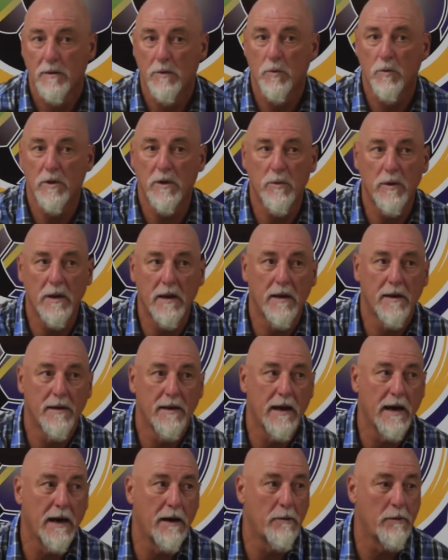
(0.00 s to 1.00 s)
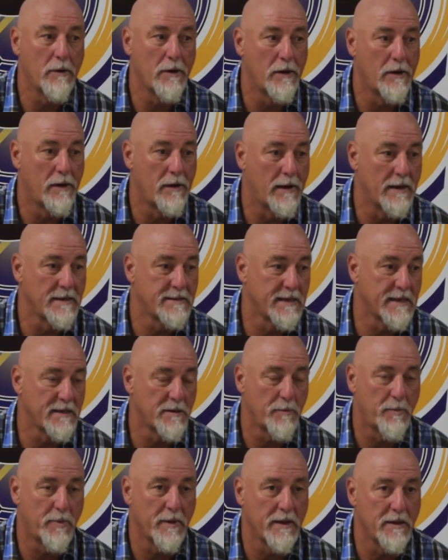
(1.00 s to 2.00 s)
We will now, I think
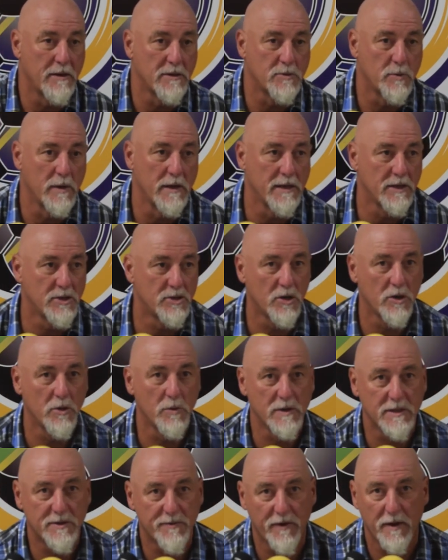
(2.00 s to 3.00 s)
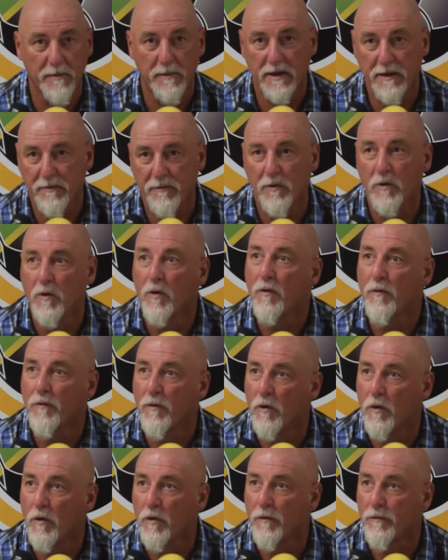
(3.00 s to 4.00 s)
the players will enjoy with family
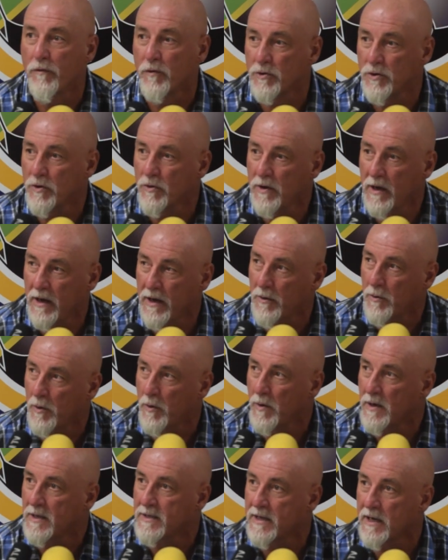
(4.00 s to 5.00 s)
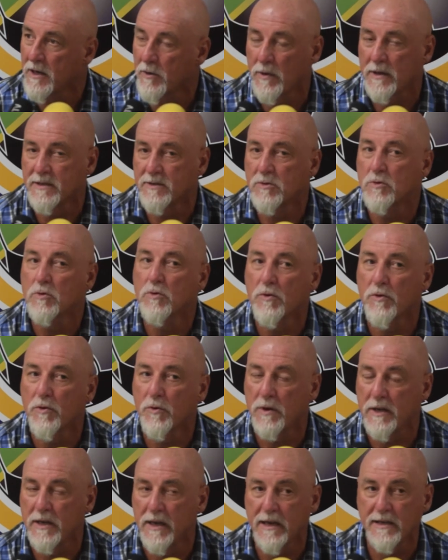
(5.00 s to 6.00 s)
for New Year. We will take rest 2 or
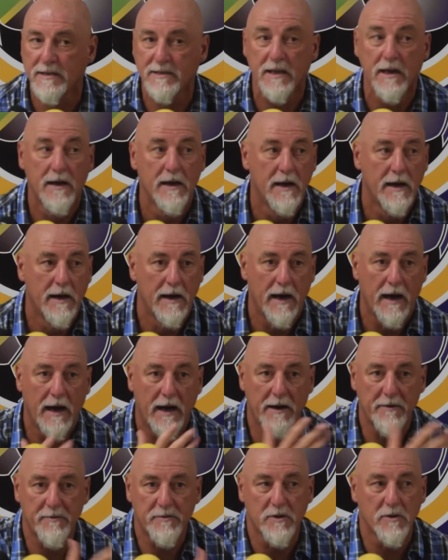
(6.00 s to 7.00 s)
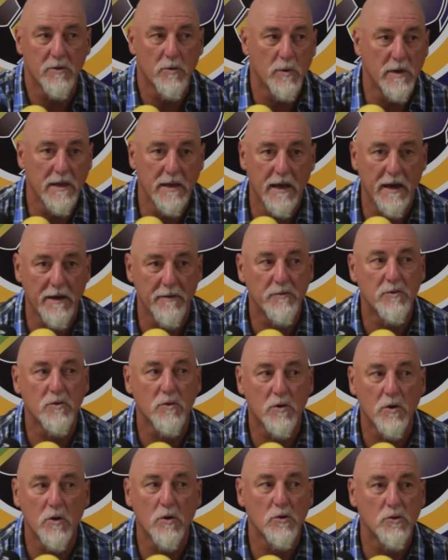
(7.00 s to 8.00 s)
3 days. After, we have to
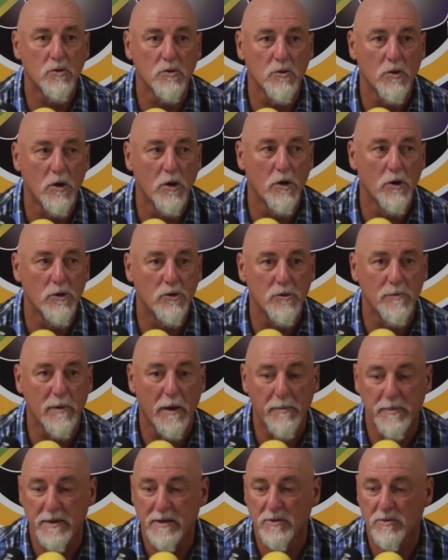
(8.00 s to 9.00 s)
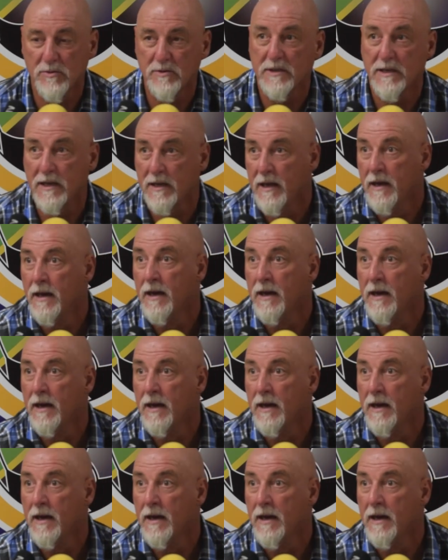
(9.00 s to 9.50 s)
go to Mapinduzi.